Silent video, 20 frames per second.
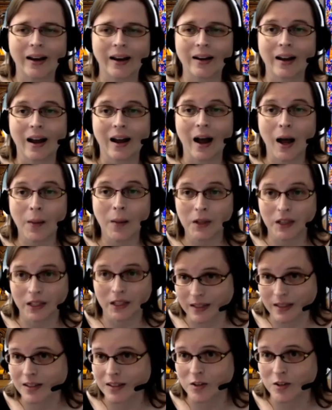a
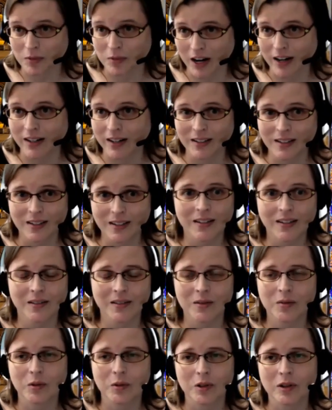homily to write
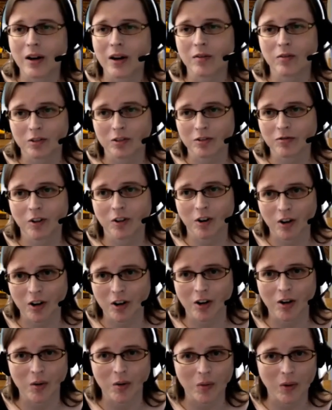were never
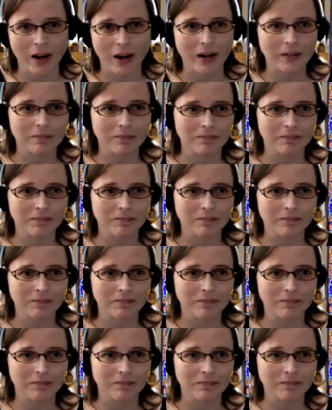far away.